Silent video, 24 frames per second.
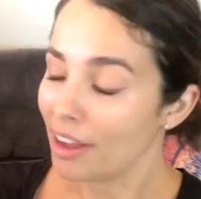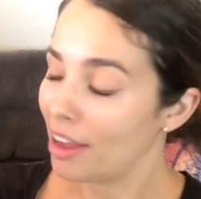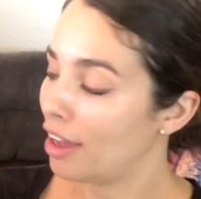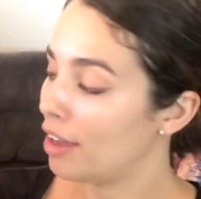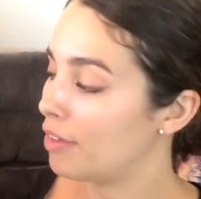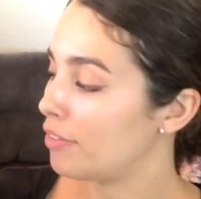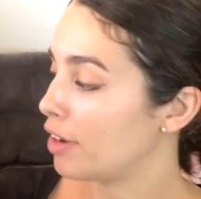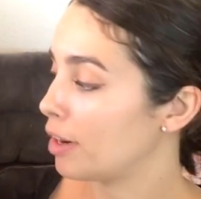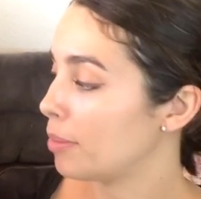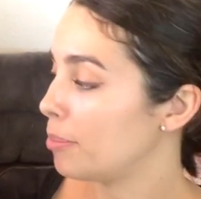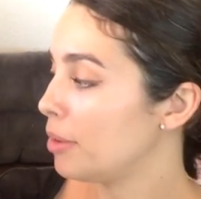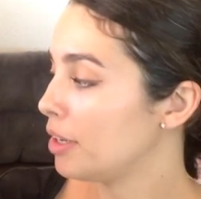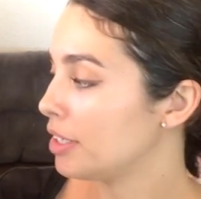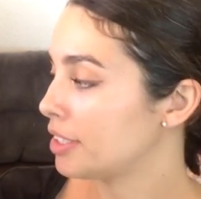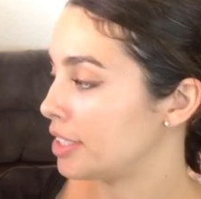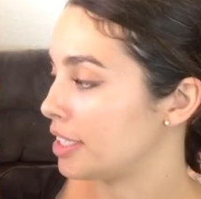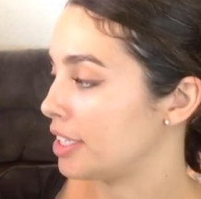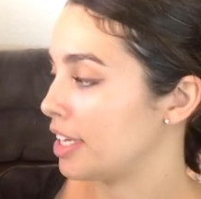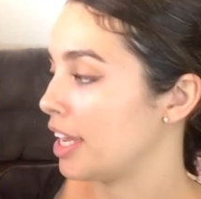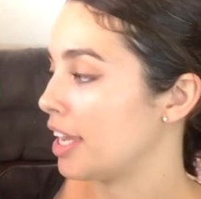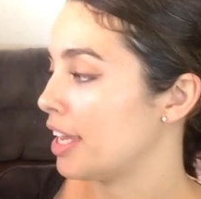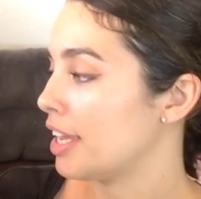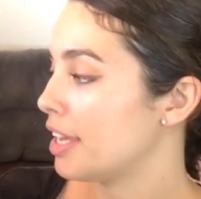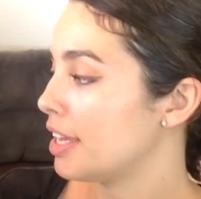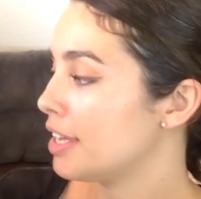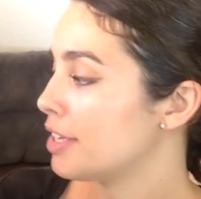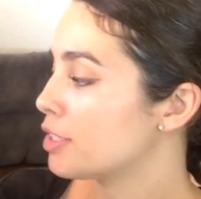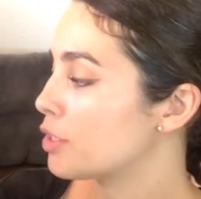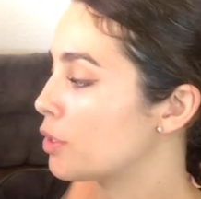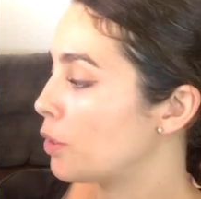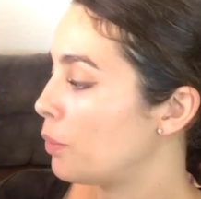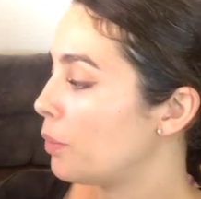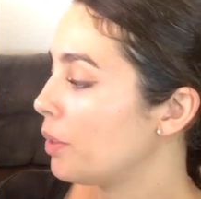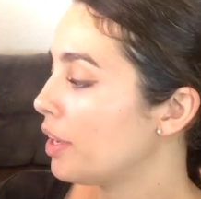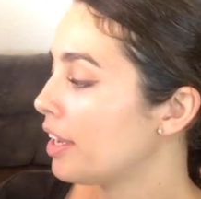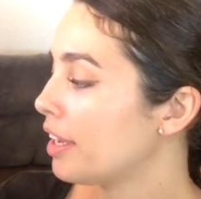of our book today is
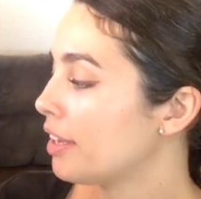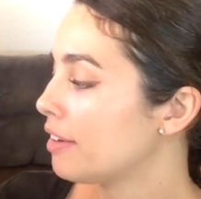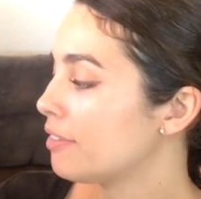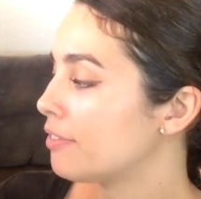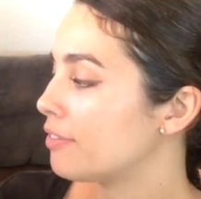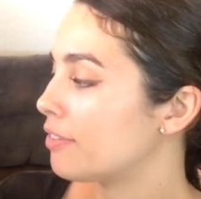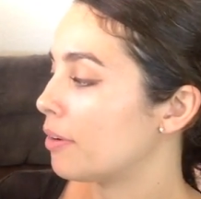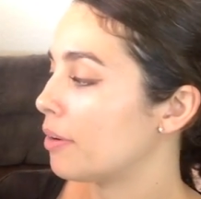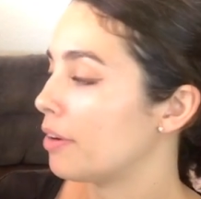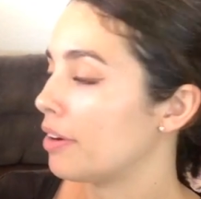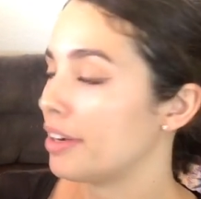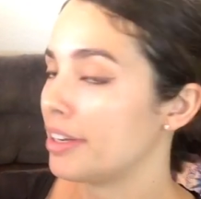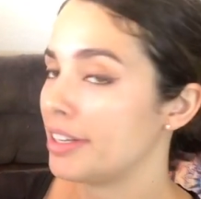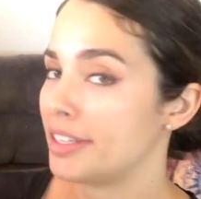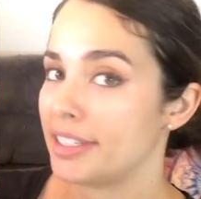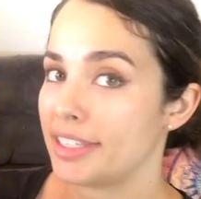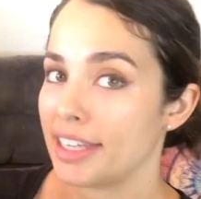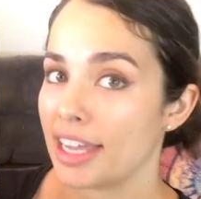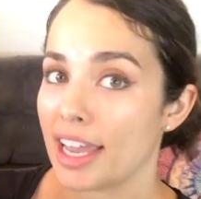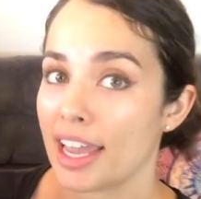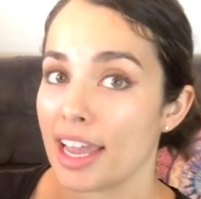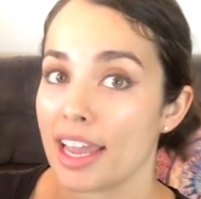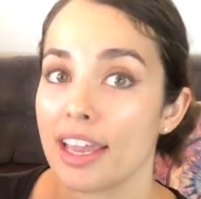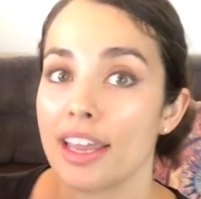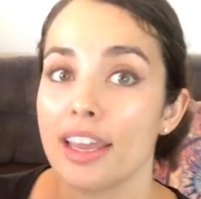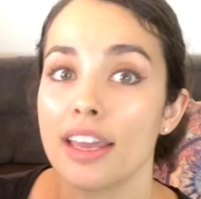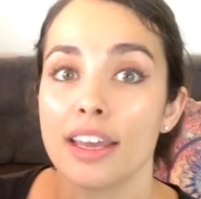Queen for a Day.